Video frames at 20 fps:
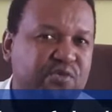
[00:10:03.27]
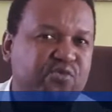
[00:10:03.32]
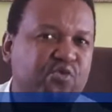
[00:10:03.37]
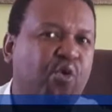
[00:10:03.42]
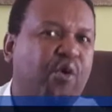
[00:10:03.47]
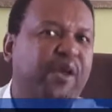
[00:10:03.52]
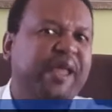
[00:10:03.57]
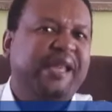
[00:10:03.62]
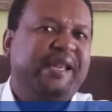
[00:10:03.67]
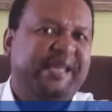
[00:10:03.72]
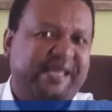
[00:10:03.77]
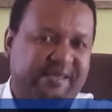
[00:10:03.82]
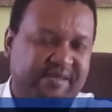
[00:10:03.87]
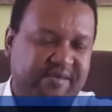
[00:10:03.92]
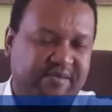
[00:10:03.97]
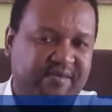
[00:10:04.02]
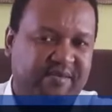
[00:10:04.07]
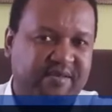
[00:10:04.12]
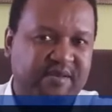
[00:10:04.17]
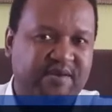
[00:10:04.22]

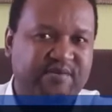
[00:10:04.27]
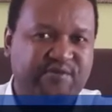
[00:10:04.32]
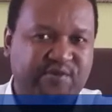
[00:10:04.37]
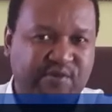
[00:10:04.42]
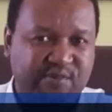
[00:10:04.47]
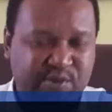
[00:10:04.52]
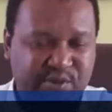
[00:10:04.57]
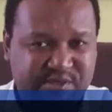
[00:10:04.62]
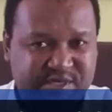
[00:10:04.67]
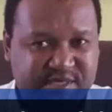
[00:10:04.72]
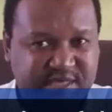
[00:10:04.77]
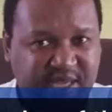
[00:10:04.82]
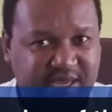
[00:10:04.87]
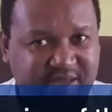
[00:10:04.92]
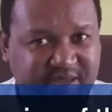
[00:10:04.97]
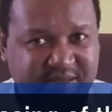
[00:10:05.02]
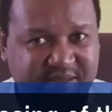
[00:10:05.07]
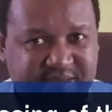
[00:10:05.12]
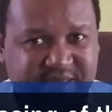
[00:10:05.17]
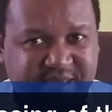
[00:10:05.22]
toiling from your
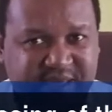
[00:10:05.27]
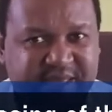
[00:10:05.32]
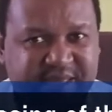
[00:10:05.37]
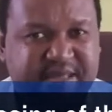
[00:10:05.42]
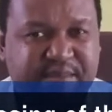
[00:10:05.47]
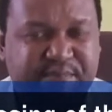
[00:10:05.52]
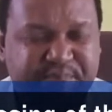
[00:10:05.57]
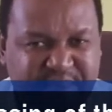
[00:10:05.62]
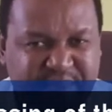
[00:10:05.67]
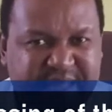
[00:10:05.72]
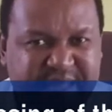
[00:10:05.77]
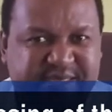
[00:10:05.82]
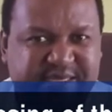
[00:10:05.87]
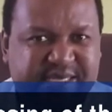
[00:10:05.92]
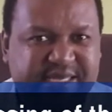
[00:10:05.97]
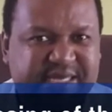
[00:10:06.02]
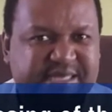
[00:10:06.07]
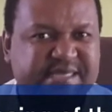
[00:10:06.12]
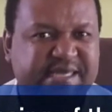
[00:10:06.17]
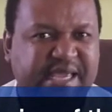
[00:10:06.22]
side. The
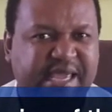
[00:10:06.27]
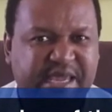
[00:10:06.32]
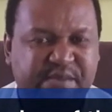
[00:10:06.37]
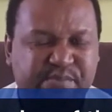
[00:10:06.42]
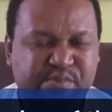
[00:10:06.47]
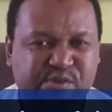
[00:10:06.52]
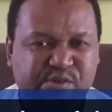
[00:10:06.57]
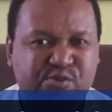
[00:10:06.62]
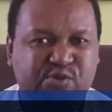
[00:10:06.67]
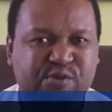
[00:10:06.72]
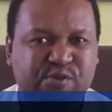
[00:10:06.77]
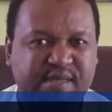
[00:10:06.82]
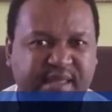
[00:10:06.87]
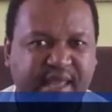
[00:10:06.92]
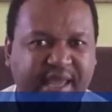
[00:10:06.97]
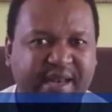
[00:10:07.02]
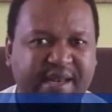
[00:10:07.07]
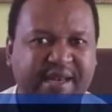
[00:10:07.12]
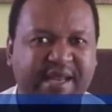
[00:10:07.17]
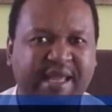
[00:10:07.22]
blessing is able to
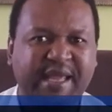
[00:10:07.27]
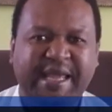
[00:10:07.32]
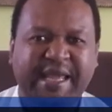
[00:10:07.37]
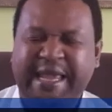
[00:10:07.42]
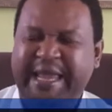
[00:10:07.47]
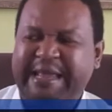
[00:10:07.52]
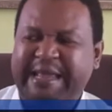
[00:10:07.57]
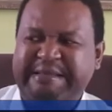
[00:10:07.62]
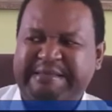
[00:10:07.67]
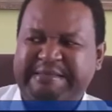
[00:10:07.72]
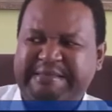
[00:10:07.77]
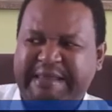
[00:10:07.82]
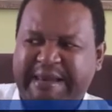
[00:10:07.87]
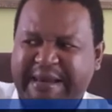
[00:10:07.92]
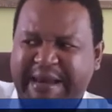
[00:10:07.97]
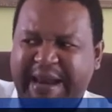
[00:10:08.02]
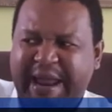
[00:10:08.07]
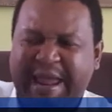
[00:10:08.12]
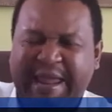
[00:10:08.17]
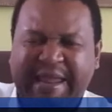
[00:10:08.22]
turn a
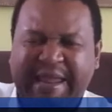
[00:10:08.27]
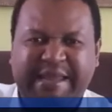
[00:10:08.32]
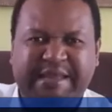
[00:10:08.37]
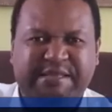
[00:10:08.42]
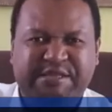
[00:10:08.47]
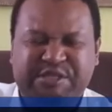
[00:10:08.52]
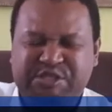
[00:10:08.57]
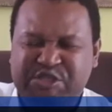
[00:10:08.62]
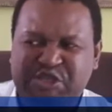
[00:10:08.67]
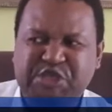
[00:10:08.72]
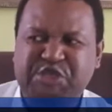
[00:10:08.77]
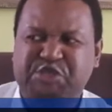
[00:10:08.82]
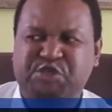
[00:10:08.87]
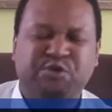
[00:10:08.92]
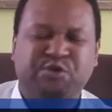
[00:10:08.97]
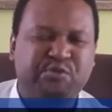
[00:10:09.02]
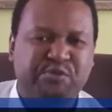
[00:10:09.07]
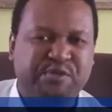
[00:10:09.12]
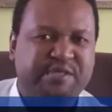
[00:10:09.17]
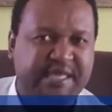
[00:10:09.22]
dry,
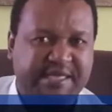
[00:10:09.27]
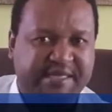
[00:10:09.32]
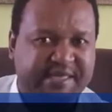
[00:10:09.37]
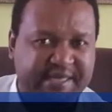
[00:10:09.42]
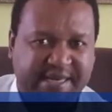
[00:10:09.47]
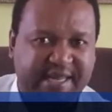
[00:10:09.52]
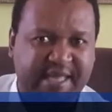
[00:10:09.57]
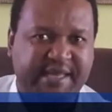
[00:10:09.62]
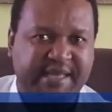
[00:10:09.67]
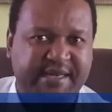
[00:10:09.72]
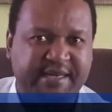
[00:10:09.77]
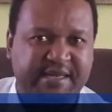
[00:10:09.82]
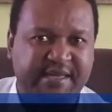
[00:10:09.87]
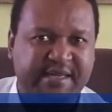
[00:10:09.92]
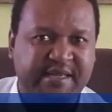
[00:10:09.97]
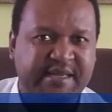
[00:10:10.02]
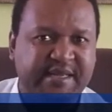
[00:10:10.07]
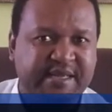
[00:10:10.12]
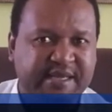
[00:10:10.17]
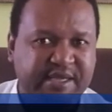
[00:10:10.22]
dissoluted land
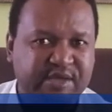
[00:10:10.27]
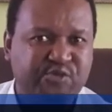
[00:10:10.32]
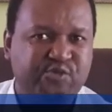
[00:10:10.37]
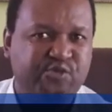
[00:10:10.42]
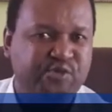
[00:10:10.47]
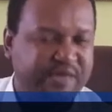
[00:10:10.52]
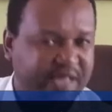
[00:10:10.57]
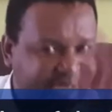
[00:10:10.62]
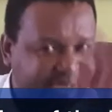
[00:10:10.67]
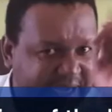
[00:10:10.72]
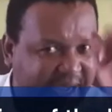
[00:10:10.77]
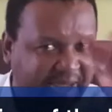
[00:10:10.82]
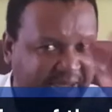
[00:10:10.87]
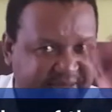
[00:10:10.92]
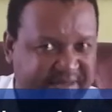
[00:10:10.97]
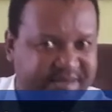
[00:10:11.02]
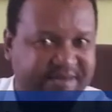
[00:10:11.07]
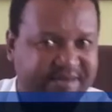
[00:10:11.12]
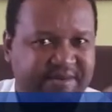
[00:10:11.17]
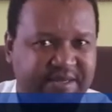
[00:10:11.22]
into the
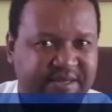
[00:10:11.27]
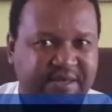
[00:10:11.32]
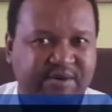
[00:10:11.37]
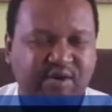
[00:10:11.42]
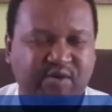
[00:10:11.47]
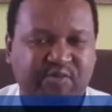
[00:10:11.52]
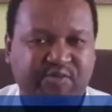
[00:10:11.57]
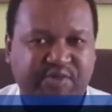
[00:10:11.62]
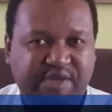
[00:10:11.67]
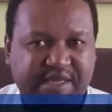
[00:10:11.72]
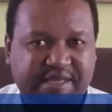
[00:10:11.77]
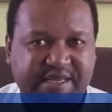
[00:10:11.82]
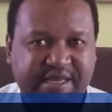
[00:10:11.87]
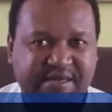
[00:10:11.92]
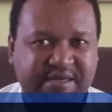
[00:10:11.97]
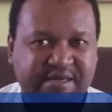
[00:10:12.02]
garden of Eden.